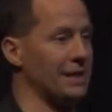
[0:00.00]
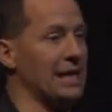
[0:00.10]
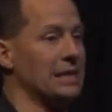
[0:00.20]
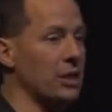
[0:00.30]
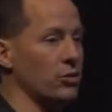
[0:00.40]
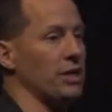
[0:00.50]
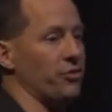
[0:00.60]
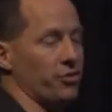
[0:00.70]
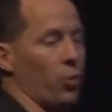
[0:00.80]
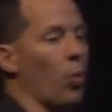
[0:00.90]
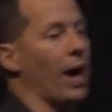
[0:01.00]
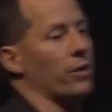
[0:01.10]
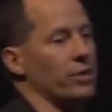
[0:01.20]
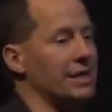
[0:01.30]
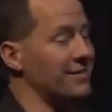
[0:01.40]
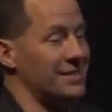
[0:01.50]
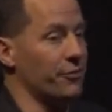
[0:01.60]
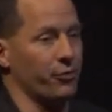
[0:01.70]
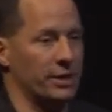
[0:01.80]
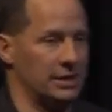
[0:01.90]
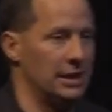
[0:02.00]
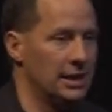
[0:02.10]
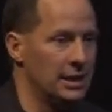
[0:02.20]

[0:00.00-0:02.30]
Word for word: That literally is the wiring is different.